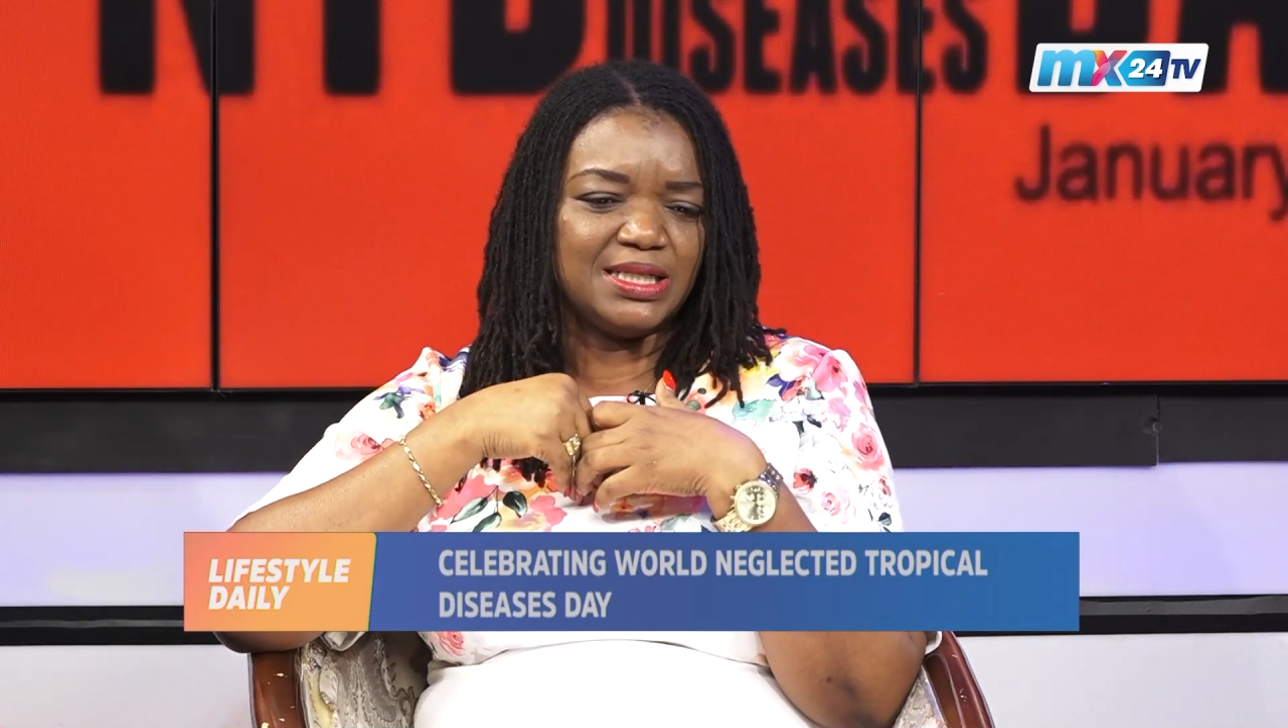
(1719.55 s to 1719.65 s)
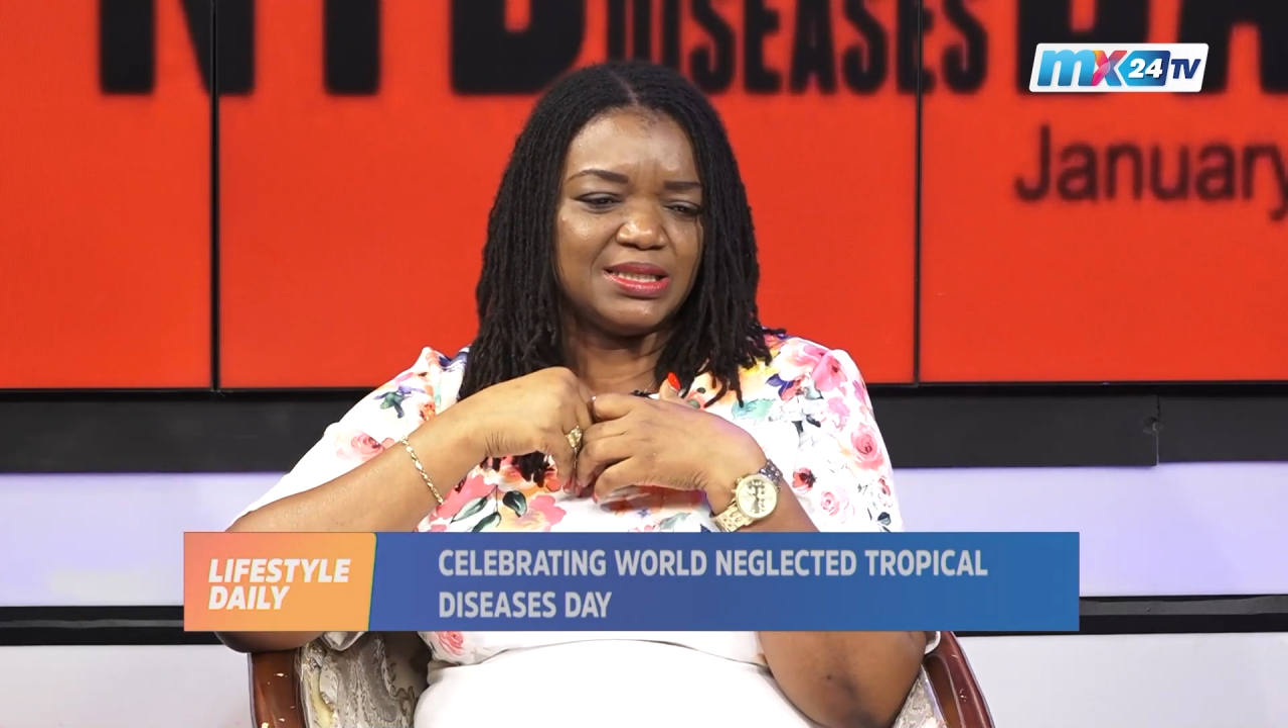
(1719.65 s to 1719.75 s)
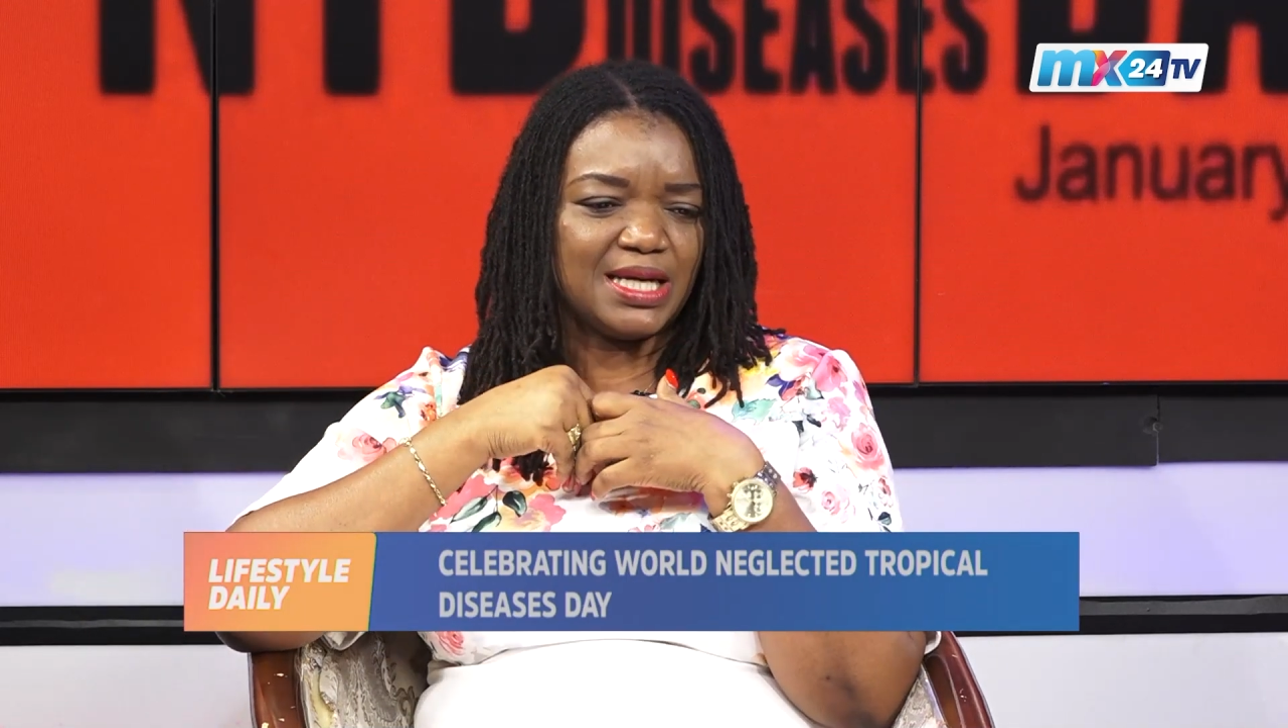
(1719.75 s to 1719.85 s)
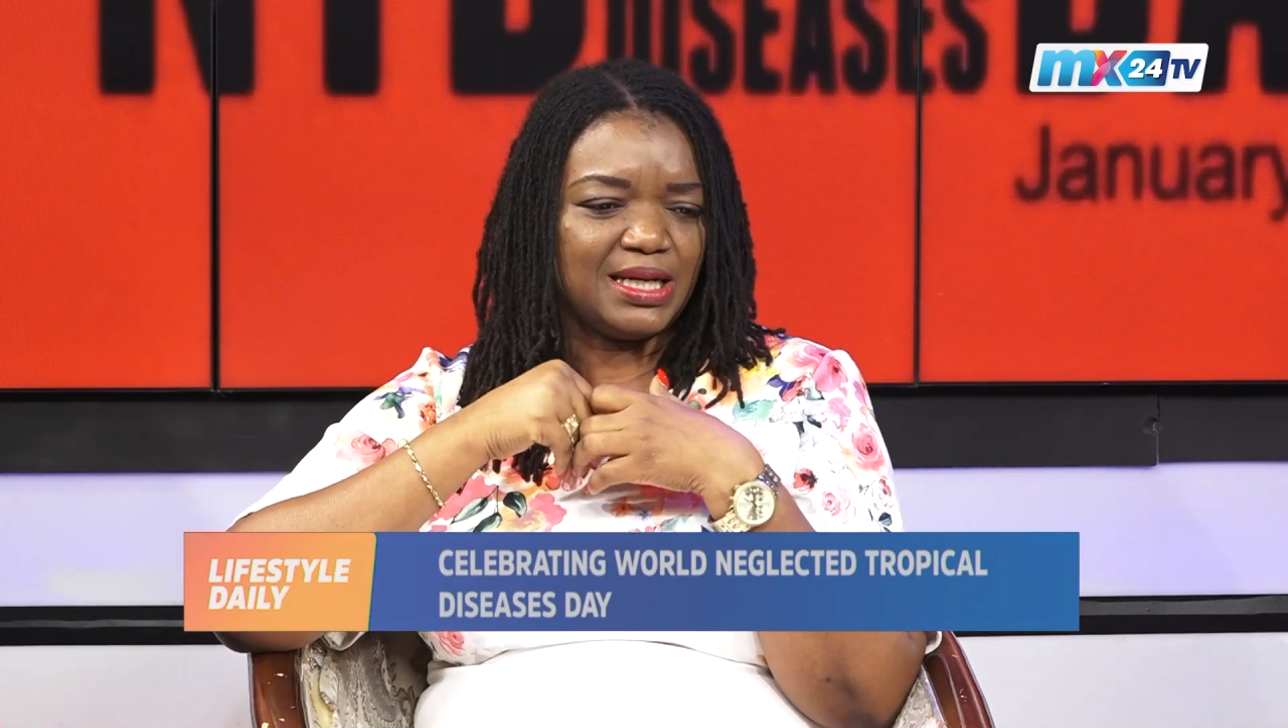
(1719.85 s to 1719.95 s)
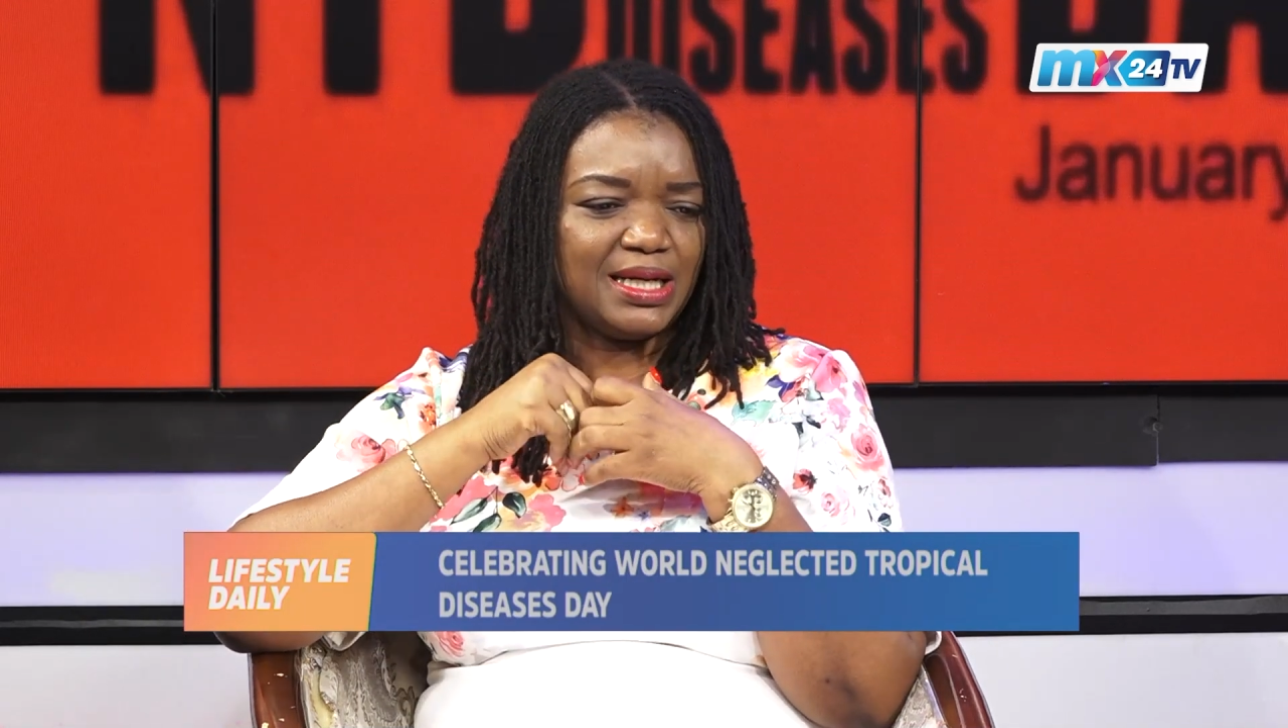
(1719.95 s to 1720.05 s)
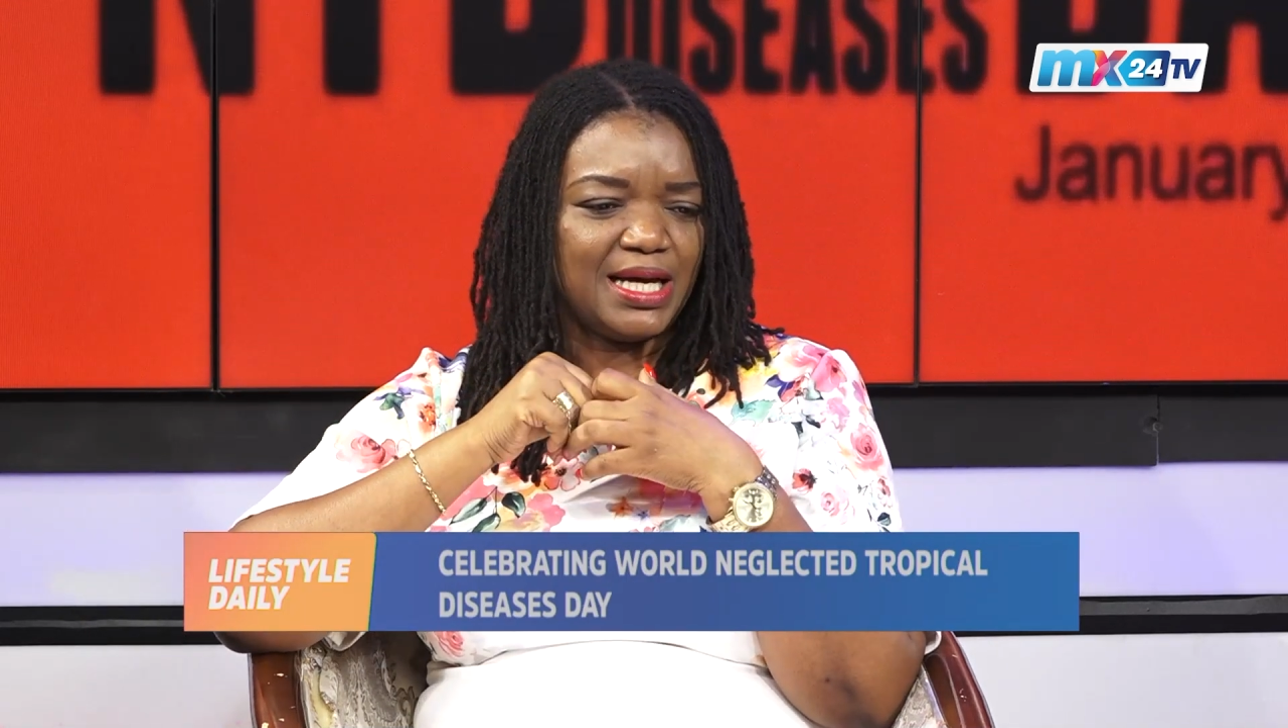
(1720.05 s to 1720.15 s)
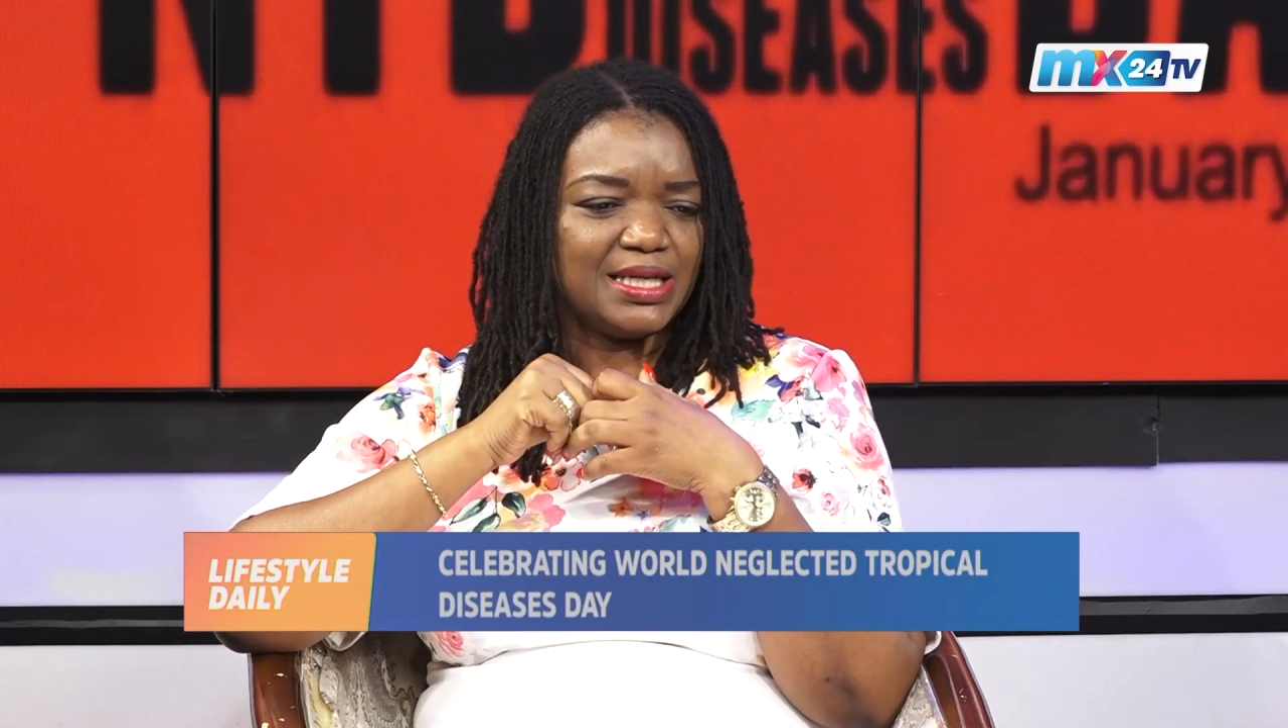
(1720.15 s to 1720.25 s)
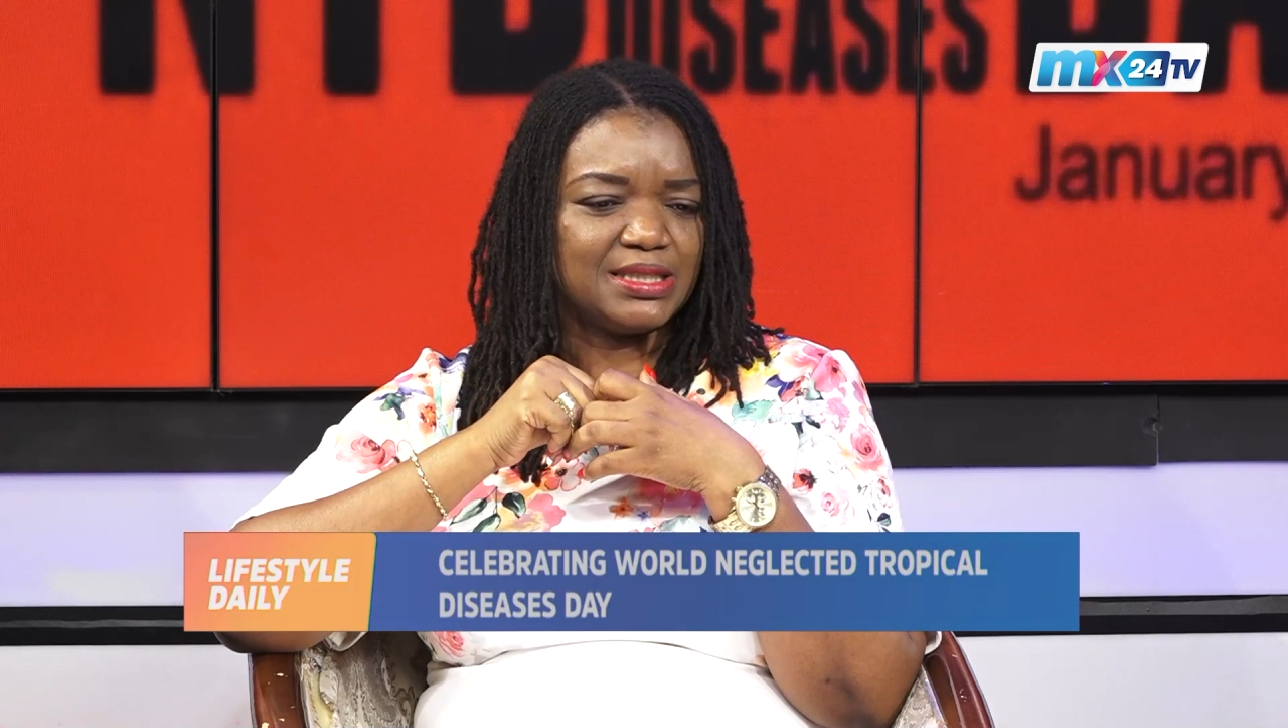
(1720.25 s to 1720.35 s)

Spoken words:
internalize